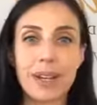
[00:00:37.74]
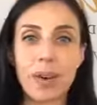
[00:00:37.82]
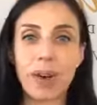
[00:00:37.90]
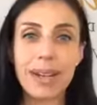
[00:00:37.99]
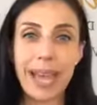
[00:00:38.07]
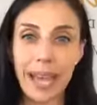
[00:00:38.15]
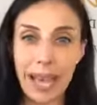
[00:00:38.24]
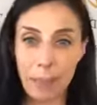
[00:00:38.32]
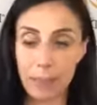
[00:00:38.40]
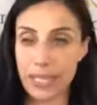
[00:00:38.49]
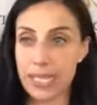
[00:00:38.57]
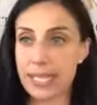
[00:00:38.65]

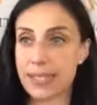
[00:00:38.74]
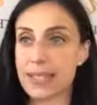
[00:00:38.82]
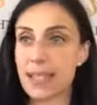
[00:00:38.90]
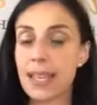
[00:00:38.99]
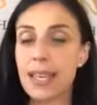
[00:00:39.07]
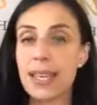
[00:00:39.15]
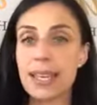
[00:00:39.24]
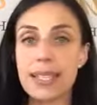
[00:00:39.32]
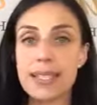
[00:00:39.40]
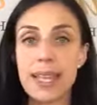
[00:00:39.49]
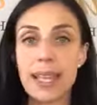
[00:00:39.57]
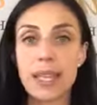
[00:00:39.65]
unhappiness
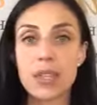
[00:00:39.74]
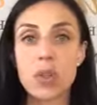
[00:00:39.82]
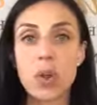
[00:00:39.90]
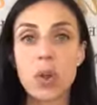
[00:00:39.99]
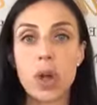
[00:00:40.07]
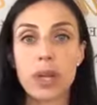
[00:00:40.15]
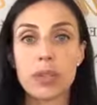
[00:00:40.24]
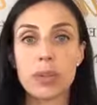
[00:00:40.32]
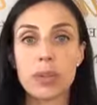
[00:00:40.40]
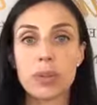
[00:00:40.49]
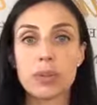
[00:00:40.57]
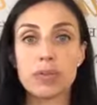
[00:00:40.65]
is taking a toll on
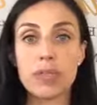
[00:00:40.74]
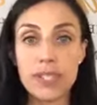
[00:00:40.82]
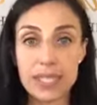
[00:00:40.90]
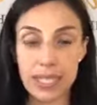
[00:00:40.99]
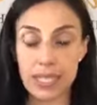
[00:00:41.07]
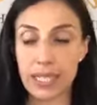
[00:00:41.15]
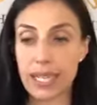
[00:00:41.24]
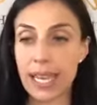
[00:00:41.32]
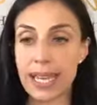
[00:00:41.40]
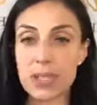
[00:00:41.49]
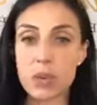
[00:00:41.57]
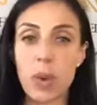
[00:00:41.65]
you physically
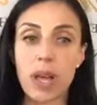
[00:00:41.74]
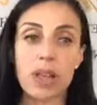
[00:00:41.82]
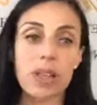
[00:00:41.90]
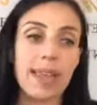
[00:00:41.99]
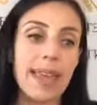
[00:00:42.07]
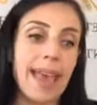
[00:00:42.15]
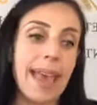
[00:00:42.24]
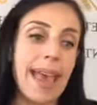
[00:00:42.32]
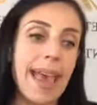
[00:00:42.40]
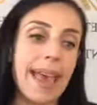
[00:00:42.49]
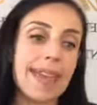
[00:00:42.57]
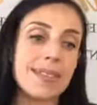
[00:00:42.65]
as well.
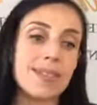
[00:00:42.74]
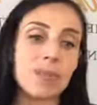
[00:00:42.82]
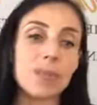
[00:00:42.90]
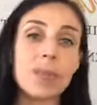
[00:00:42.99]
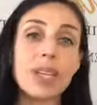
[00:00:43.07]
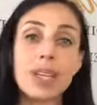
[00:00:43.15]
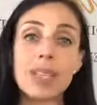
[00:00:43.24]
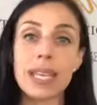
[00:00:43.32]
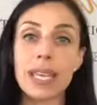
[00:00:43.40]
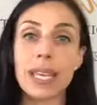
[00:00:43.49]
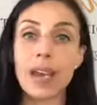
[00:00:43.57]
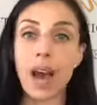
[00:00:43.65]
And
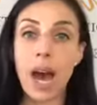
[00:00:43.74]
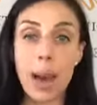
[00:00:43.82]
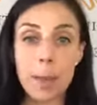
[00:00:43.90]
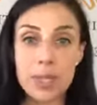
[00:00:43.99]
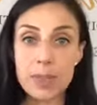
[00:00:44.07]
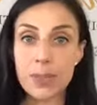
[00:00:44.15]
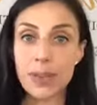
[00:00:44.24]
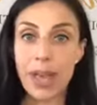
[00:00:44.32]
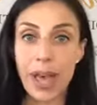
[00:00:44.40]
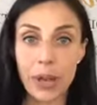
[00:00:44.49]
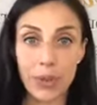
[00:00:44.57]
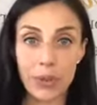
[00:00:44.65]
really, optimal
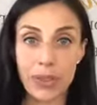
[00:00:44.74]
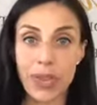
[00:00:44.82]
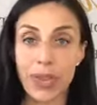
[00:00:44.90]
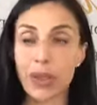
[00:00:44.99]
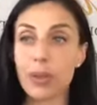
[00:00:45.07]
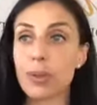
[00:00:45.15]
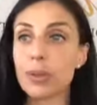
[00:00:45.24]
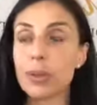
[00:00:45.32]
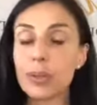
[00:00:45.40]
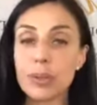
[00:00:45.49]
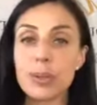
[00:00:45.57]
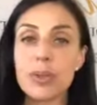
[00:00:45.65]
health
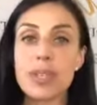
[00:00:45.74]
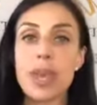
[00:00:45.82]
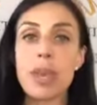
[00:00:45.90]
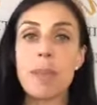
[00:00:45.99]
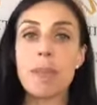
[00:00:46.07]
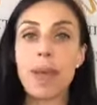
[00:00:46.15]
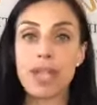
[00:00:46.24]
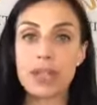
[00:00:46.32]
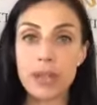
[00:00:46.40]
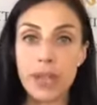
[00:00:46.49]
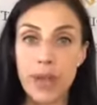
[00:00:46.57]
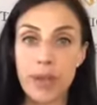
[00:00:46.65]
includes
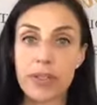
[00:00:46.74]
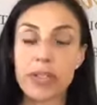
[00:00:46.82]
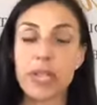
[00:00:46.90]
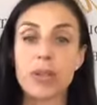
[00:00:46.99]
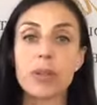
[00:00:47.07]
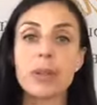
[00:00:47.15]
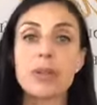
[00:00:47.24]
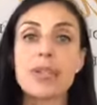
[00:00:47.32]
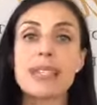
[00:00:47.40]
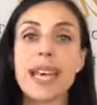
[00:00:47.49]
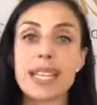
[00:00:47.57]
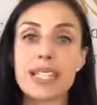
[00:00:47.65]
mental health, and it
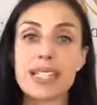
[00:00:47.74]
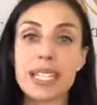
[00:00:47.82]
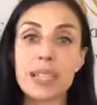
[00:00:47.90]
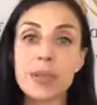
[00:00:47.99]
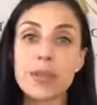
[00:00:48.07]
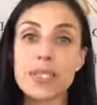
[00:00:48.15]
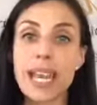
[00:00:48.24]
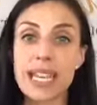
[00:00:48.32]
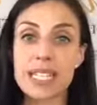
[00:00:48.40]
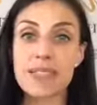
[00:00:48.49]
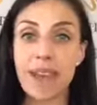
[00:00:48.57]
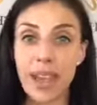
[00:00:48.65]
includes
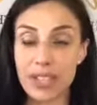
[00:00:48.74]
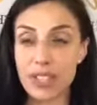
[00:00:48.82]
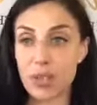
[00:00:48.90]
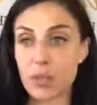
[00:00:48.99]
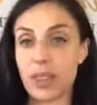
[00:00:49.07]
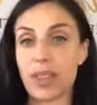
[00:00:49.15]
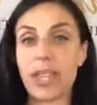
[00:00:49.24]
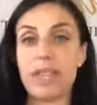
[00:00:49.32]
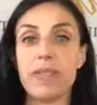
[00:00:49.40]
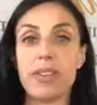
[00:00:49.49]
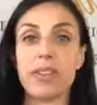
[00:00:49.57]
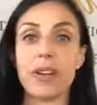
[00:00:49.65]
satisfaction with
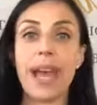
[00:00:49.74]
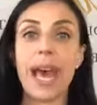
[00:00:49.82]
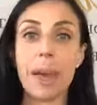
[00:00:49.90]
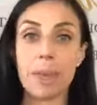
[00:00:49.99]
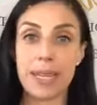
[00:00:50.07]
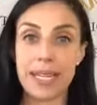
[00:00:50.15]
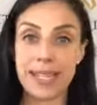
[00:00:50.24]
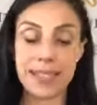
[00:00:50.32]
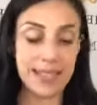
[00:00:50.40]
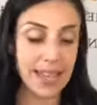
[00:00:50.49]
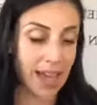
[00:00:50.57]
life and your happiness.